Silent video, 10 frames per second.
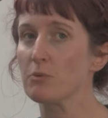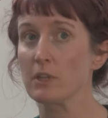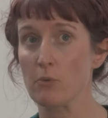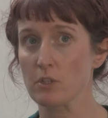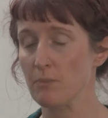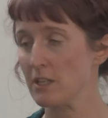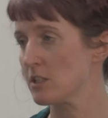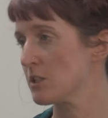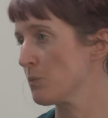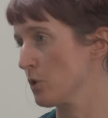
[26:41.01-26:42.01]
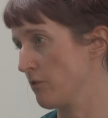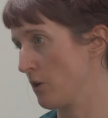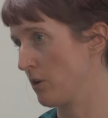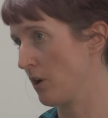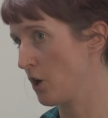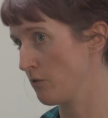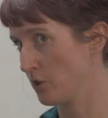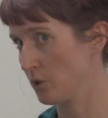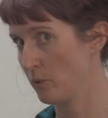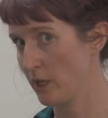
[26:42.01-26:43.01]
but they were expected to move
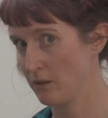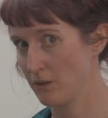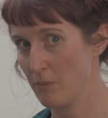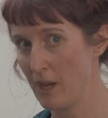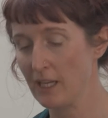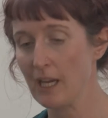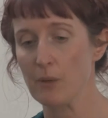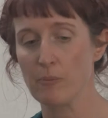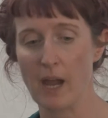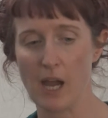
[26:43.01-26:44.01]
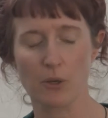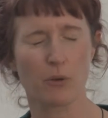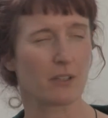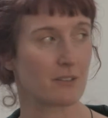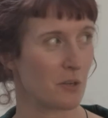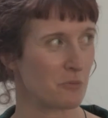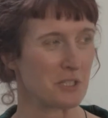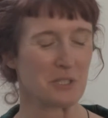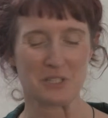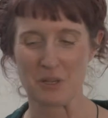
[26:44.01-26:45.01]
over when the men came back, and some
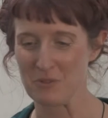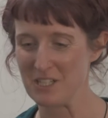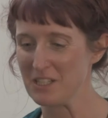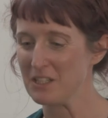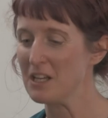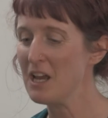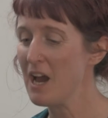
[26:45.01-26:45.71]
did and some didn't.